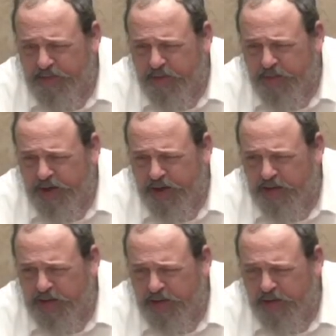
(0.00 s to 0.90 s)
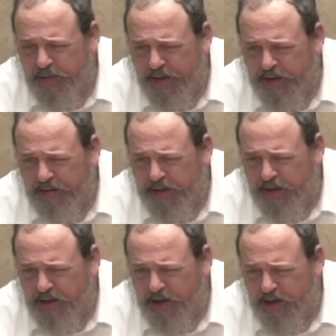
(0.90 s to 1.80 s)
Do we not care about it
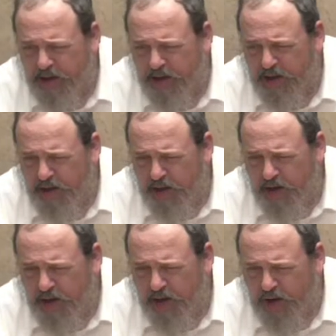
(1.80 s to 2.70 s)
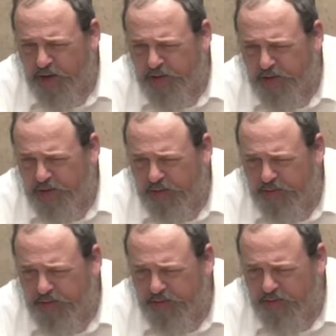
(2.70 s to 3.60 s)
getting
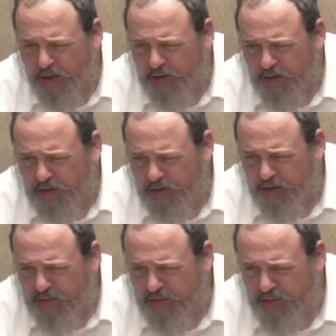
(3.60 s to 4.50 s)
harder or stronger?